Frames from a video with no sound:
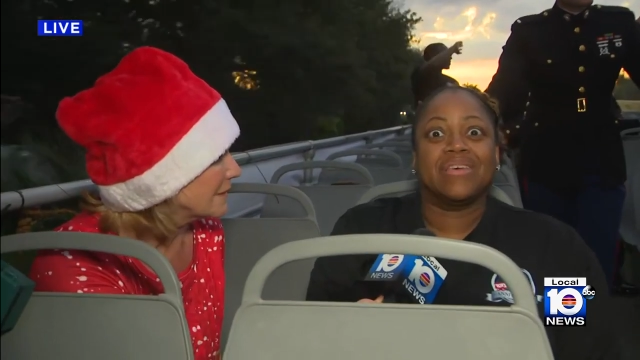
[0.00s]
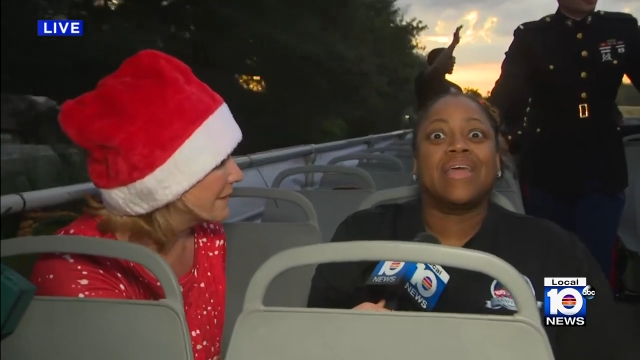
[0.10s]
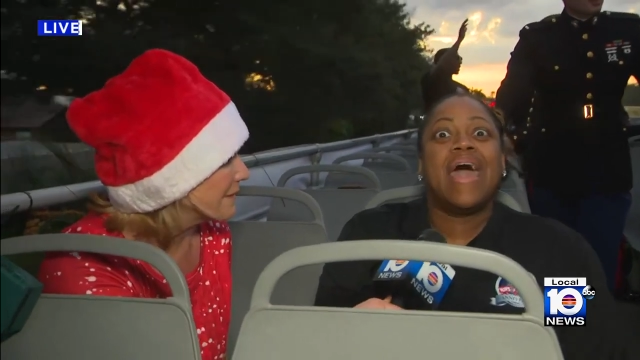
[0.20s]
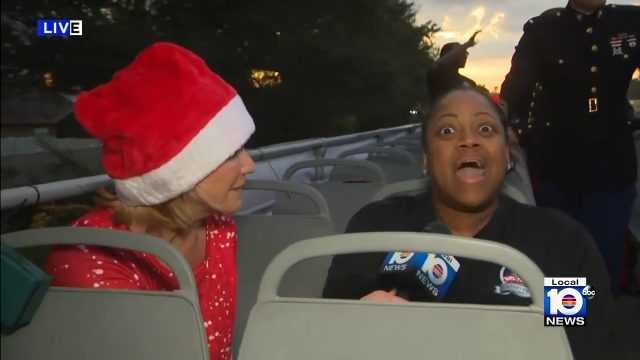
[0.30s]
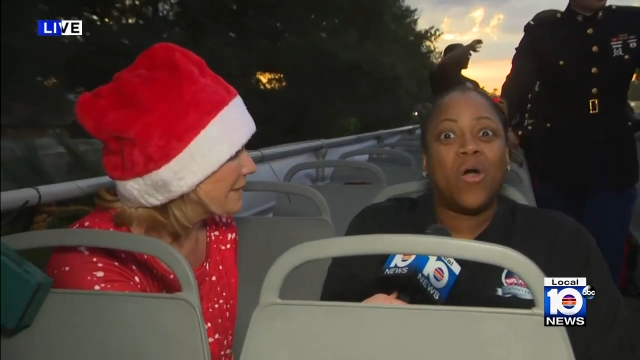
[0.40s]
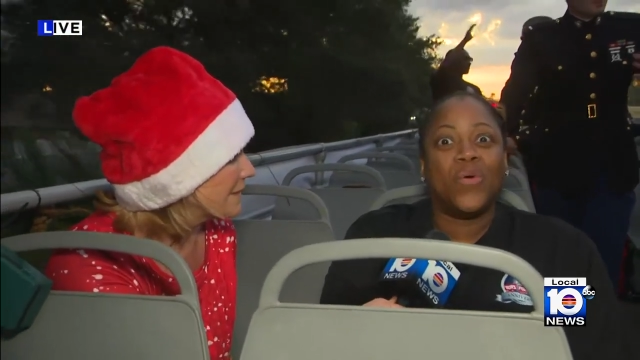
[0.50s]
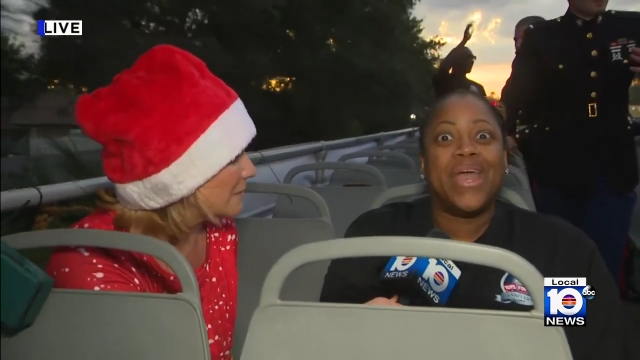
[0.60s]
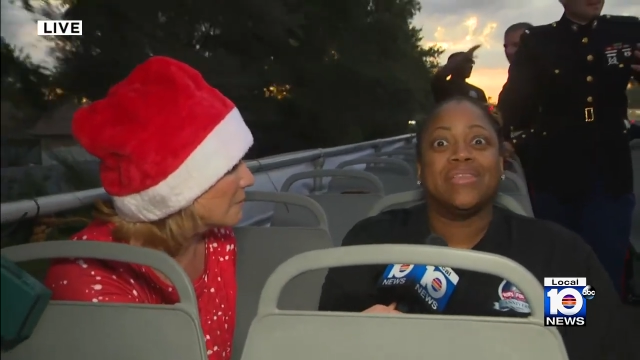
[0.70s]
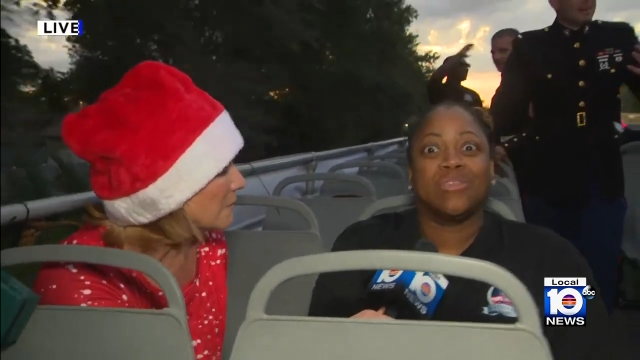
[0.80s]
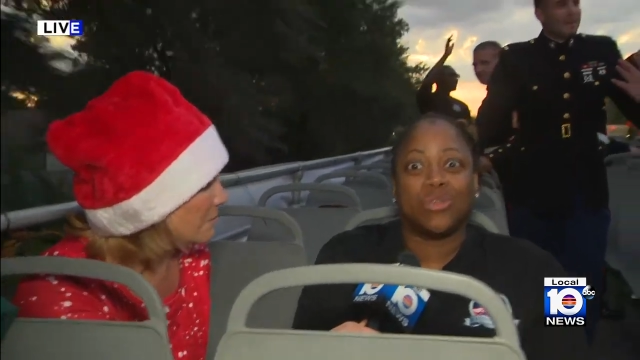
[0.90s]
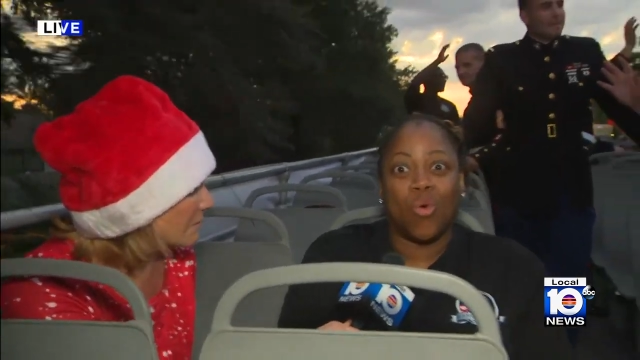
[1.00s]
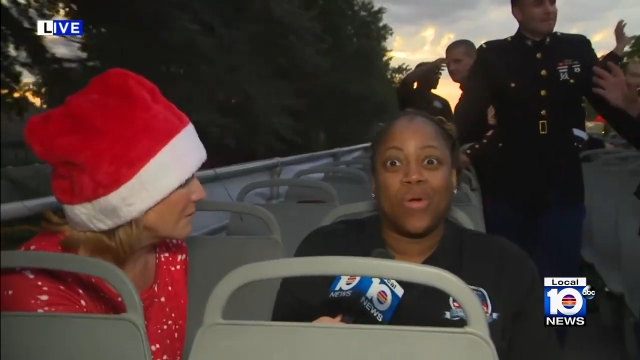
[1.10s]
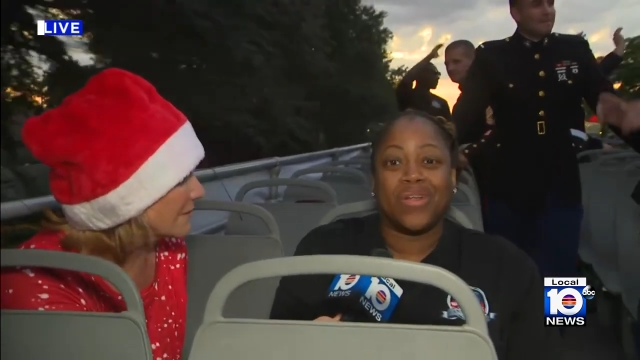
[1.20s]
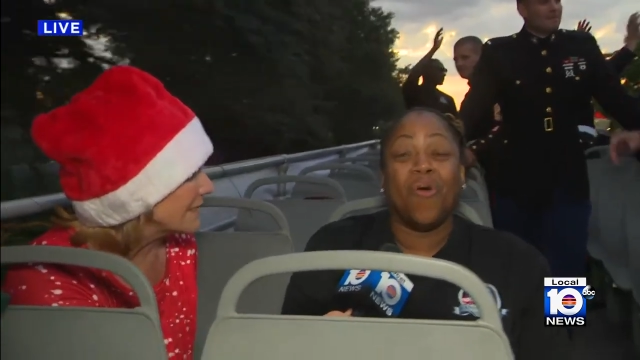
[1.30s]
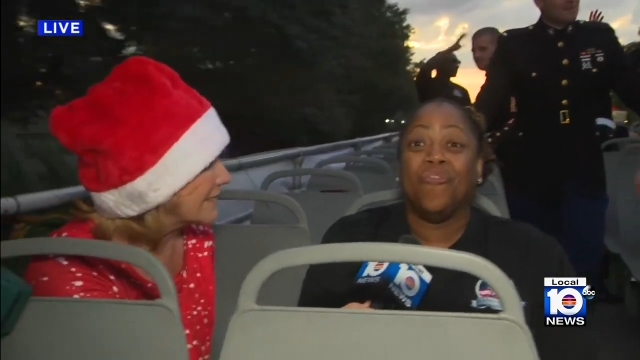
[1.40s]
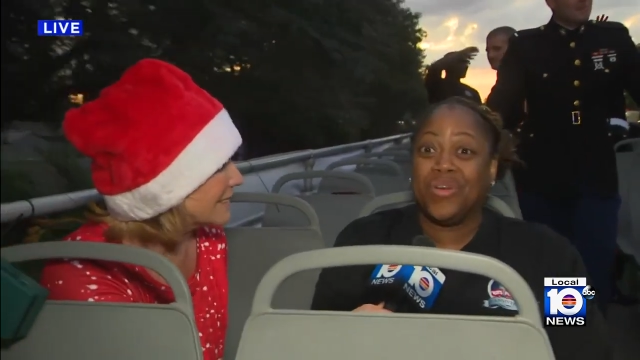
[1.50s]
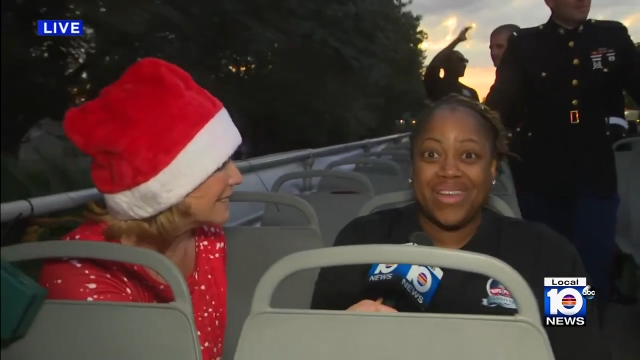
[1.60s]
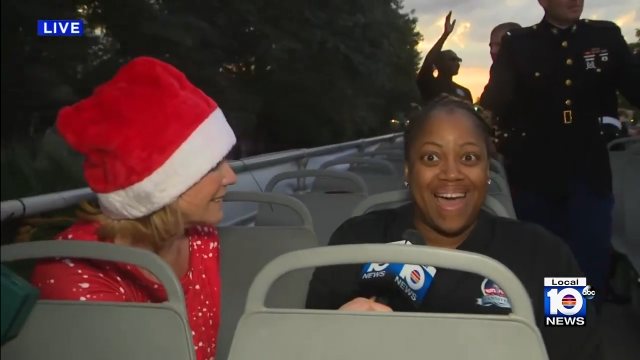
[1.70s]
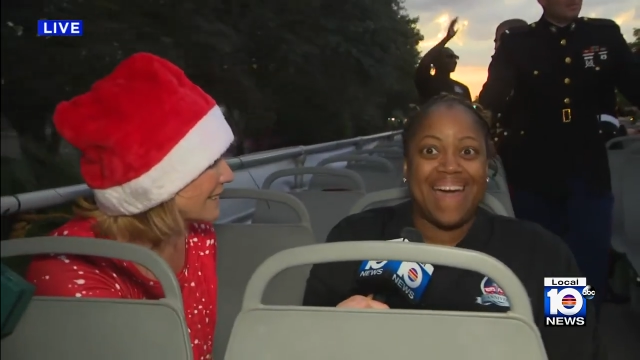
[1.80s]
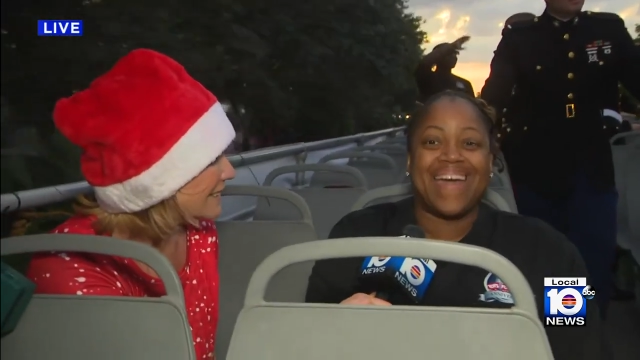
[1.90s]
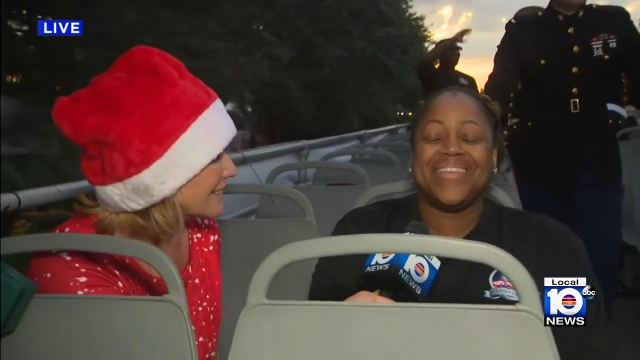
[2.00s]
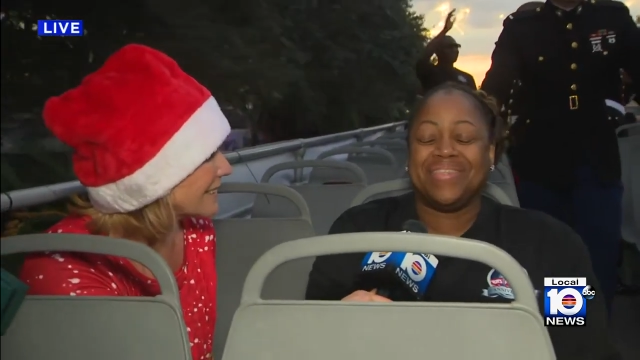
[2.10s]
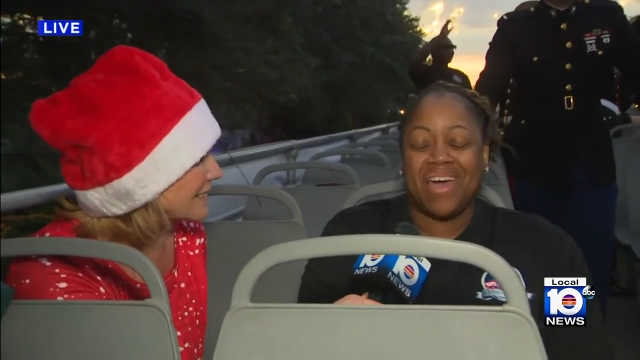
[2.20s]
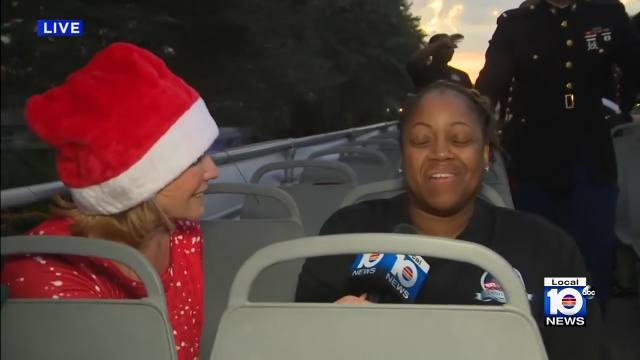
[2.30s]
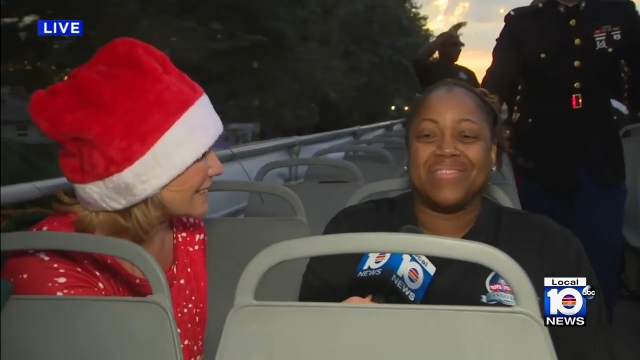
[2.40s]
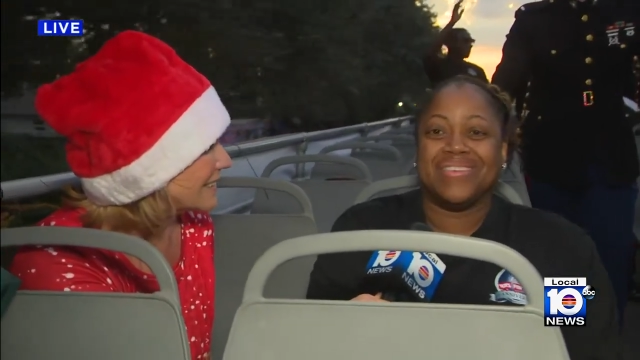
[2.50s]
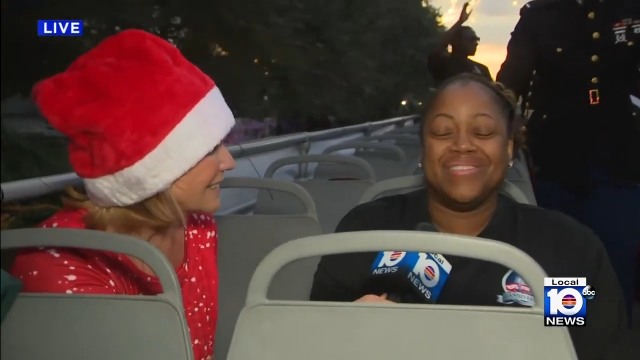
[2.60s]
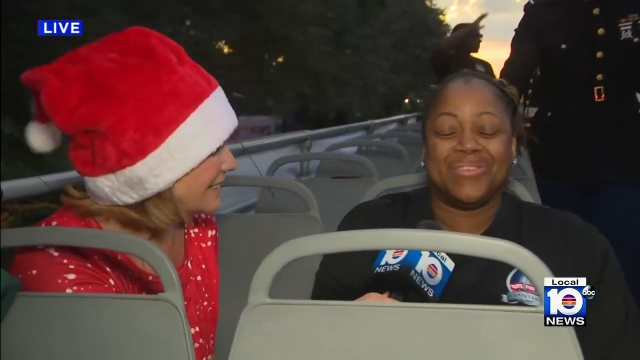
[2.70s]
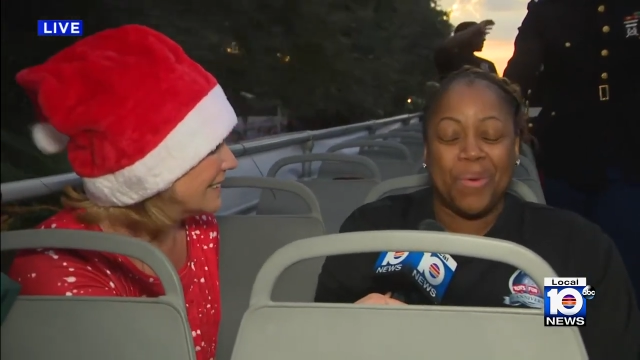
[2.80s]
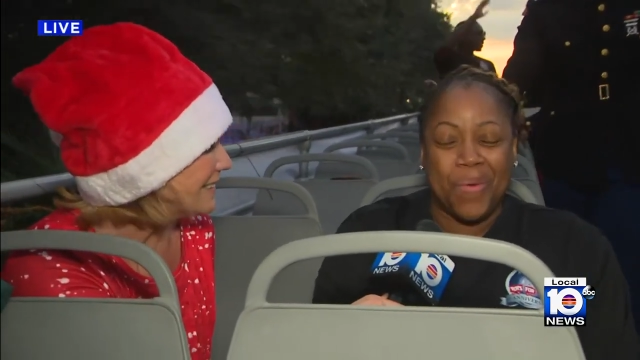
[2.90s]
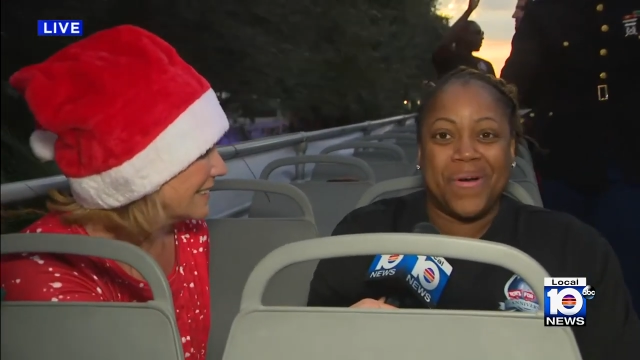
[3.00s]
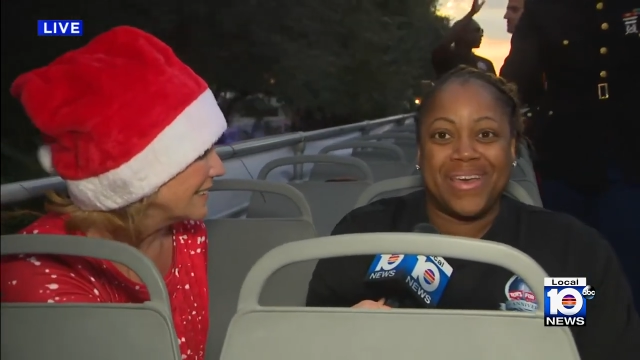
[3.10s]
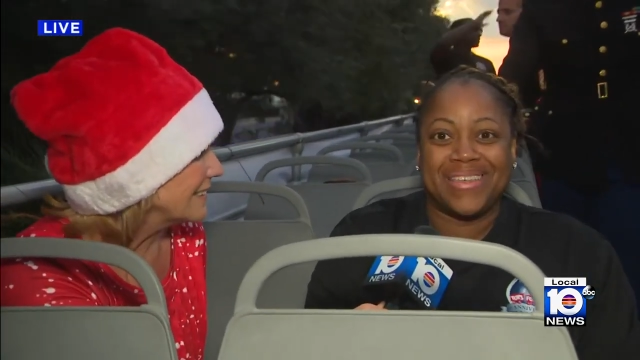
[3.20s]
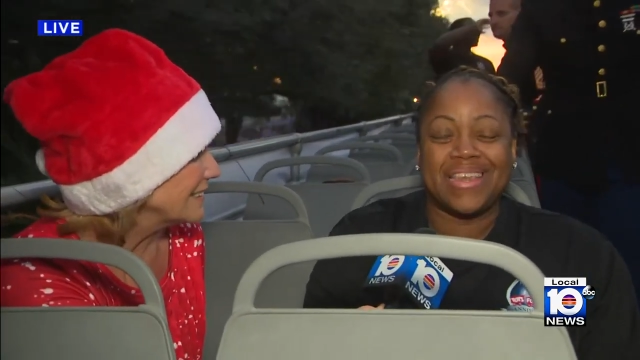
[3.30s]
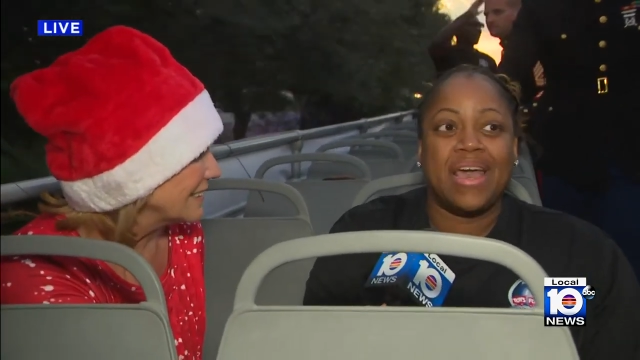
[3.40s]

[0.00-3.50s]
to count and sort over 9,000 toys.